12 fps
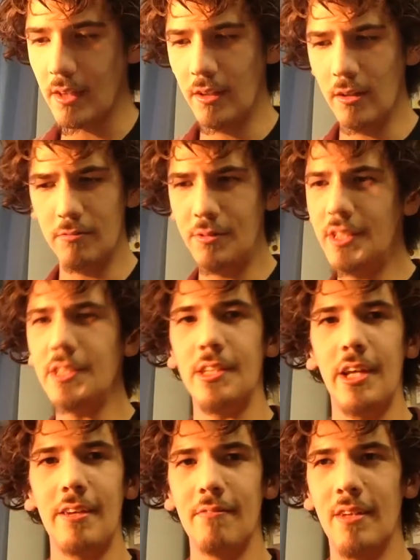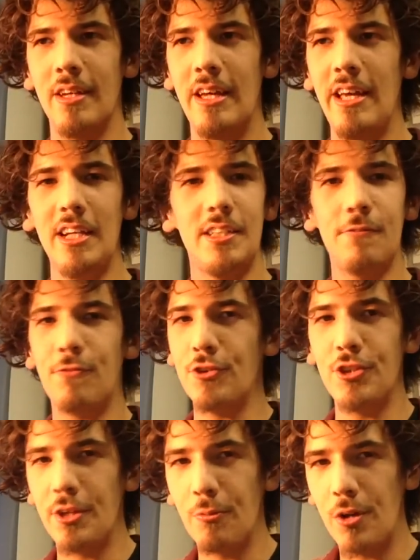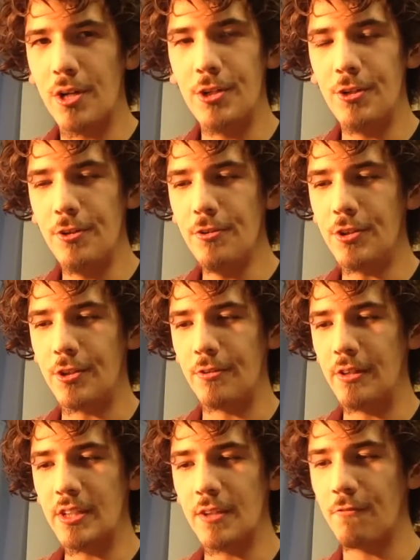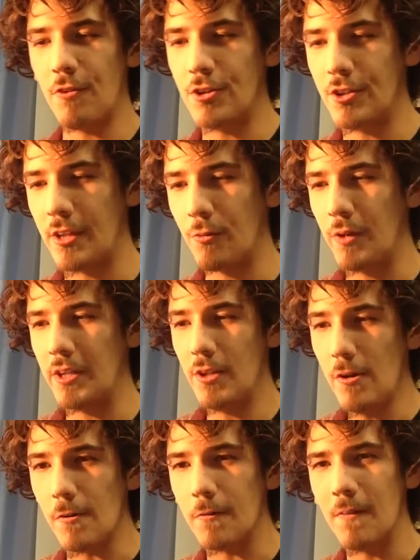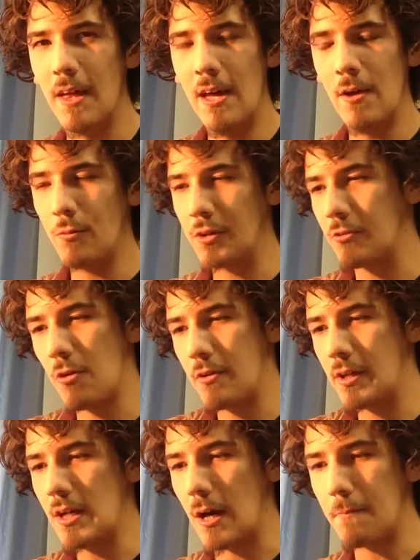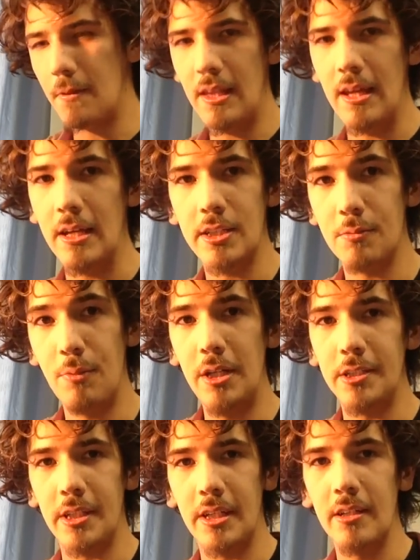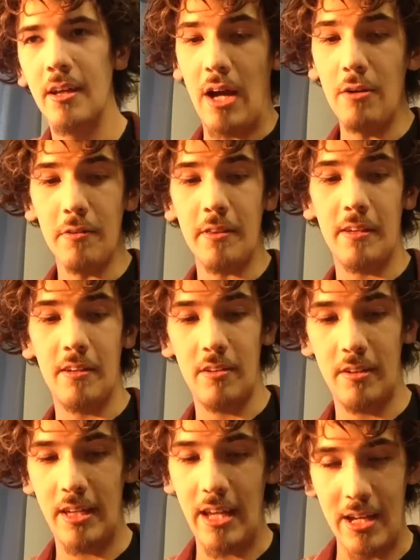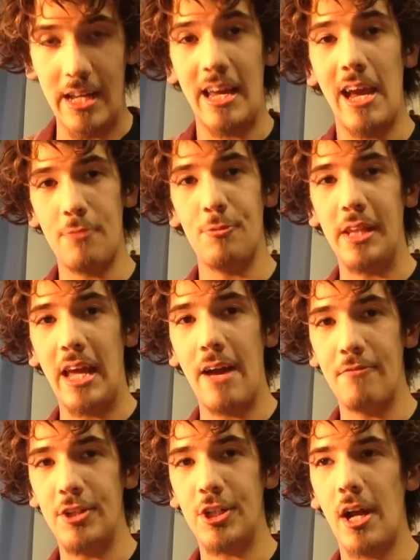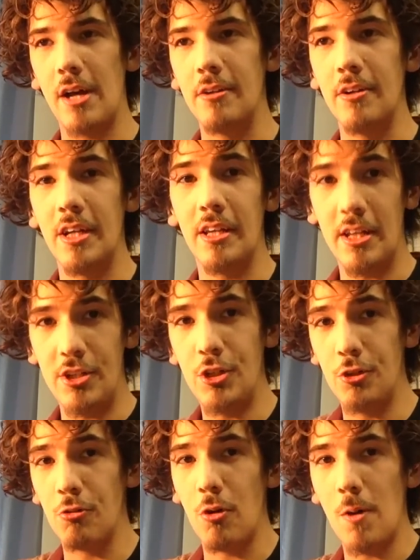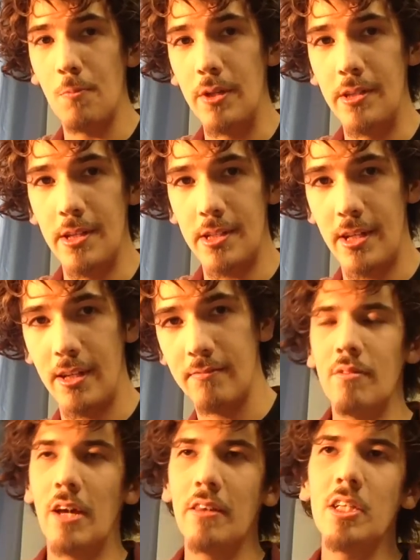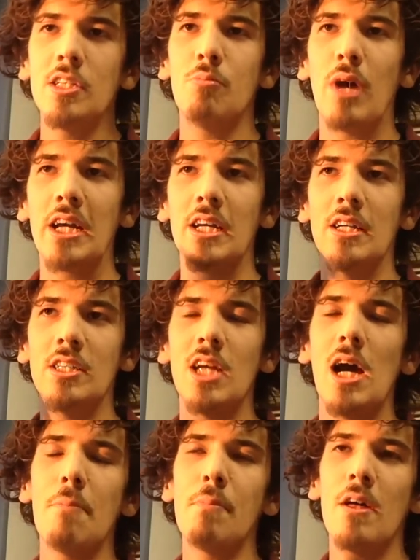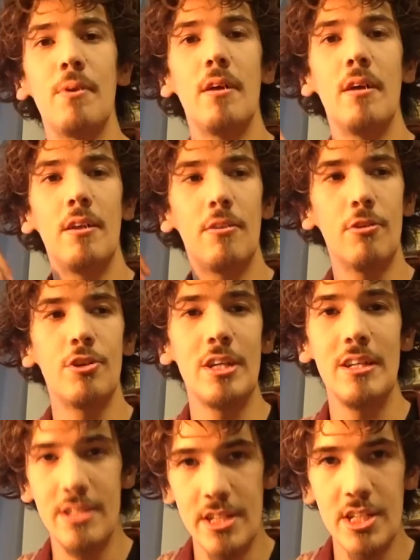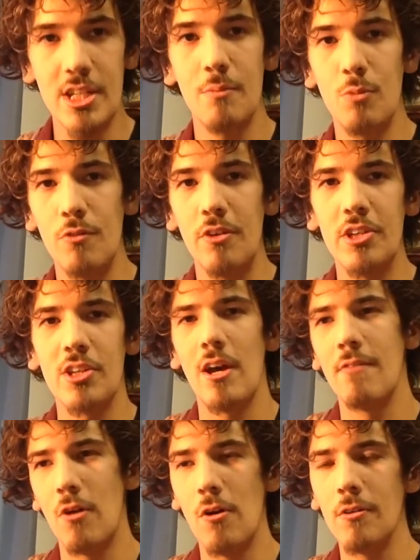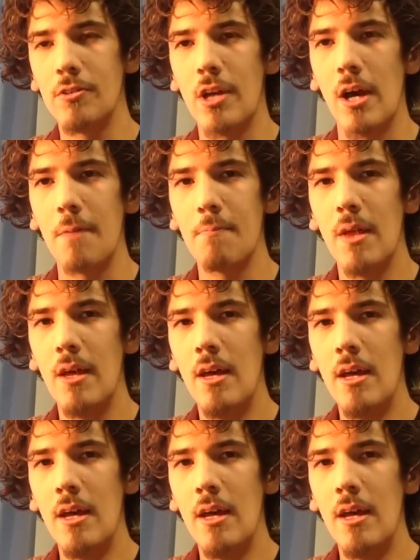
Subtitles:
You know, Disney. It's the first thing we're introduced to. It's the first thing we know when growing up. Yeah, it's amazing. I don't think you can really have a childhood unless you grow up with Disney. Now, this is my top 13 Disney movies of all time.